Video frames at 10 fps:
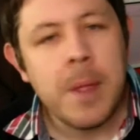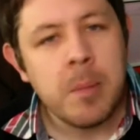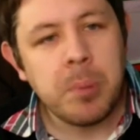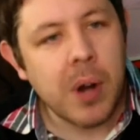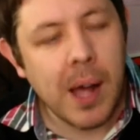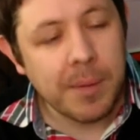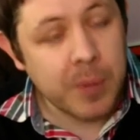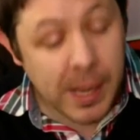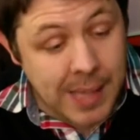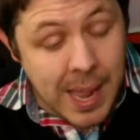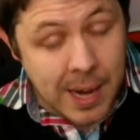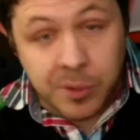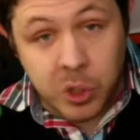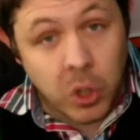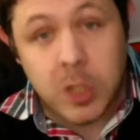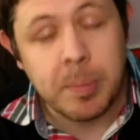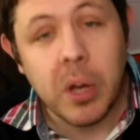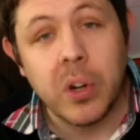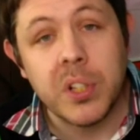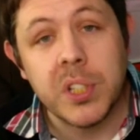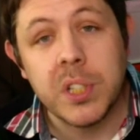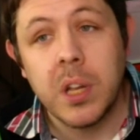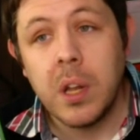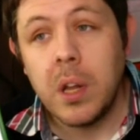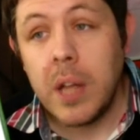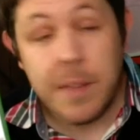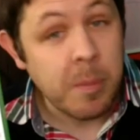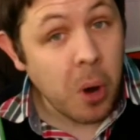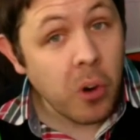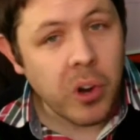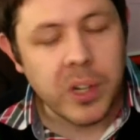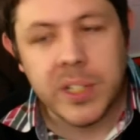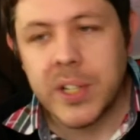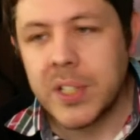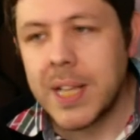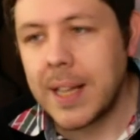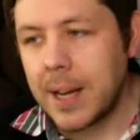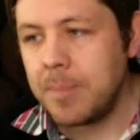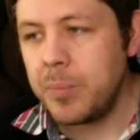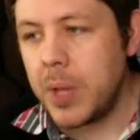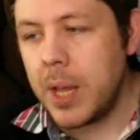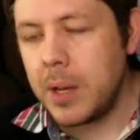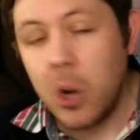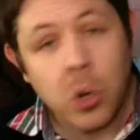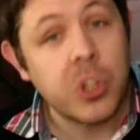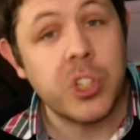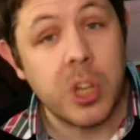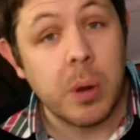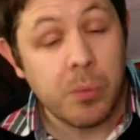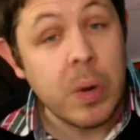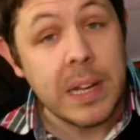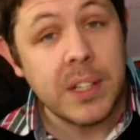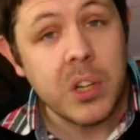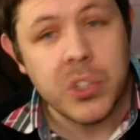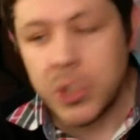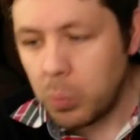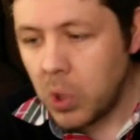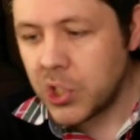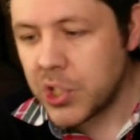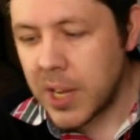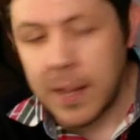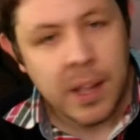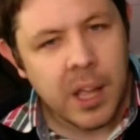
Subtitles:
But I've got to be honest, even more honest, and say that it hooks you. It really does. You're watching it.